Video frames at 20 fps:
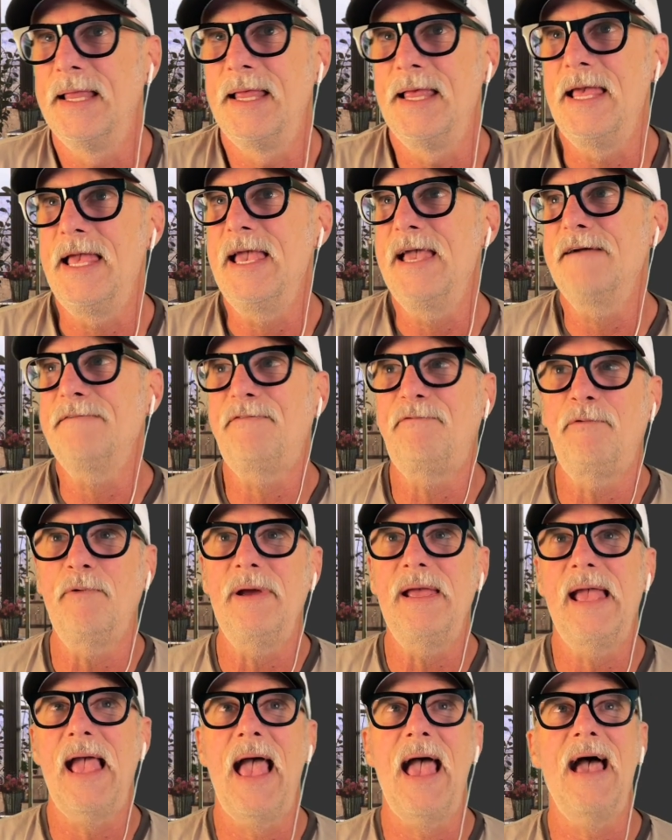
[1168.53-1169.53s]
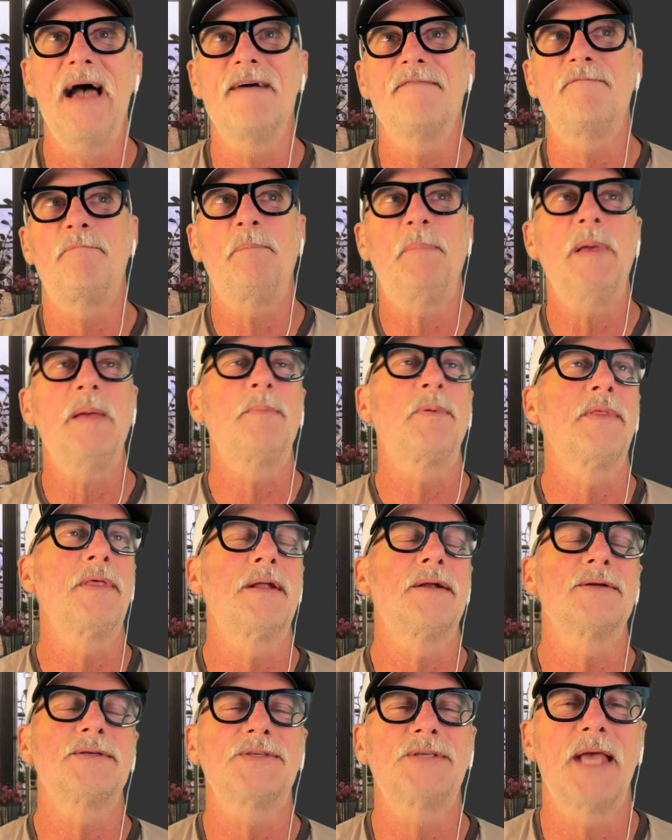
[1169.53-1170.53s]
If we have people that
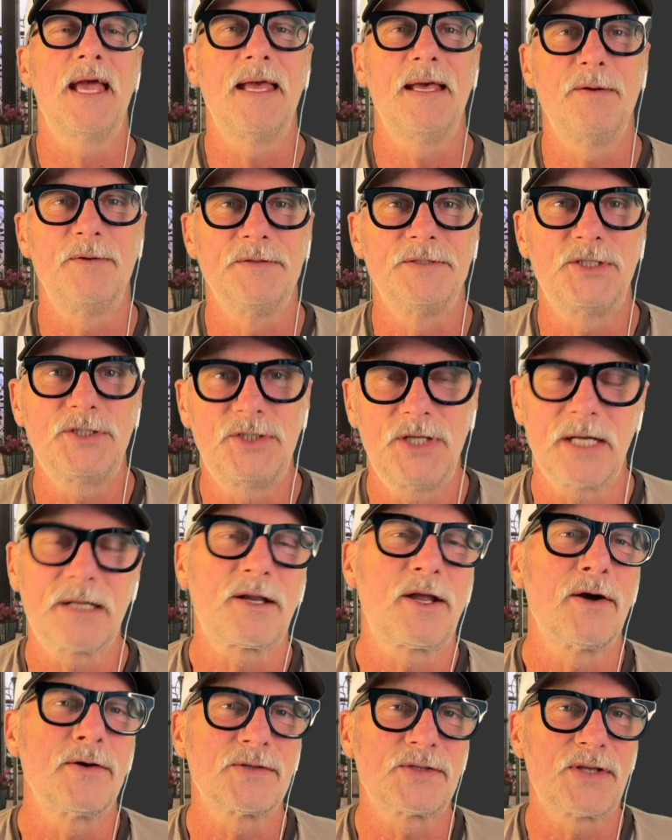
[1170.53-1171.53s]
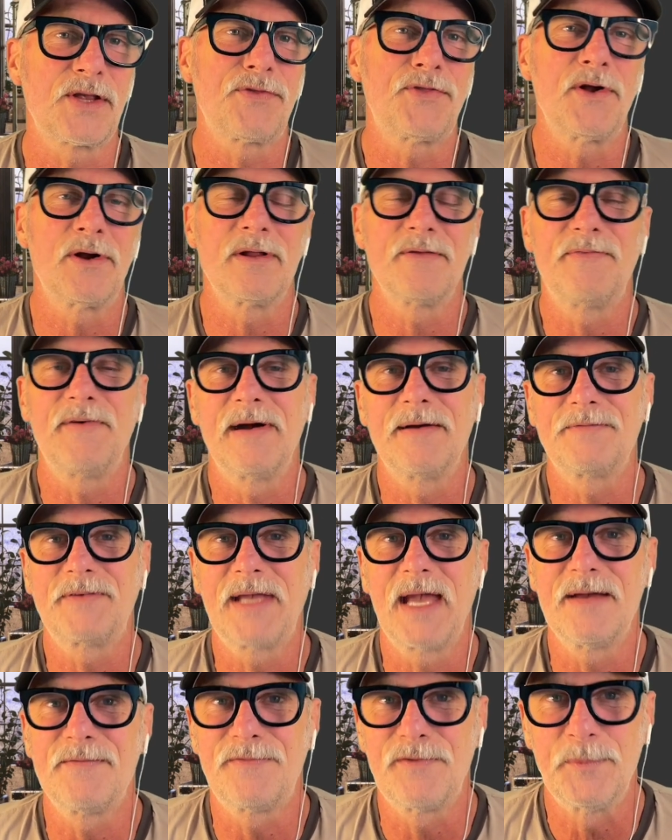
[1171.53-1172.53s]
are saying shit goes to
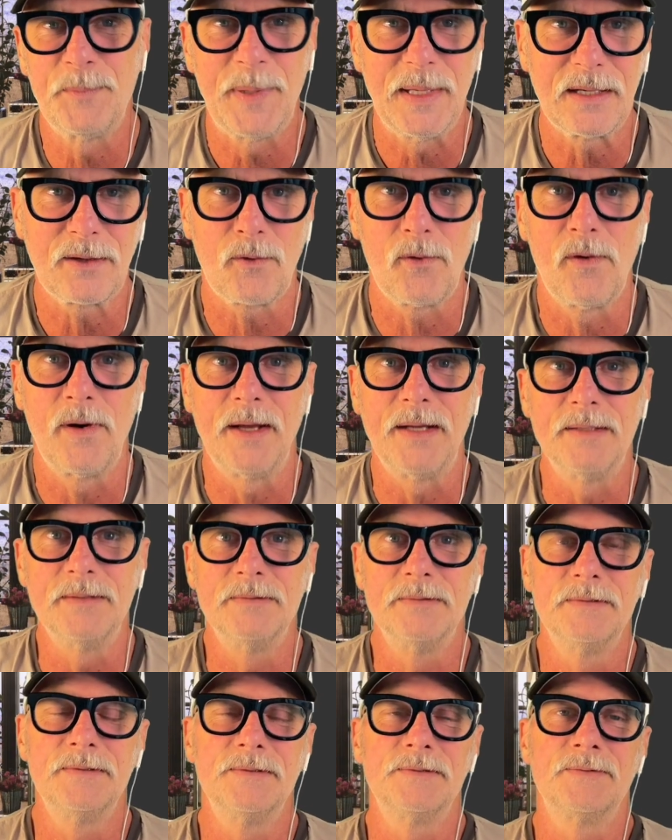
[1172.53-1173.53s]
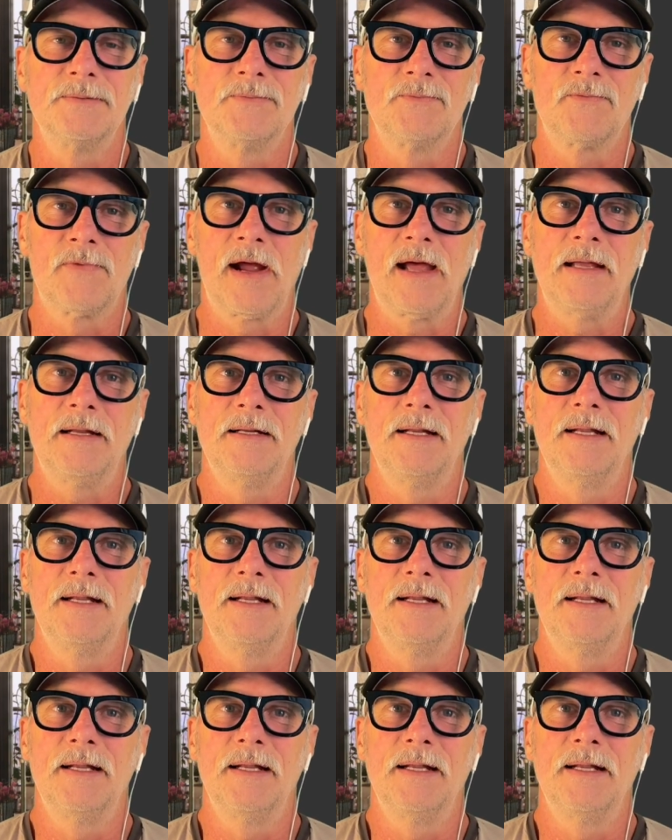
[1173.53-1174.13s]
35K for Bitcoin, right?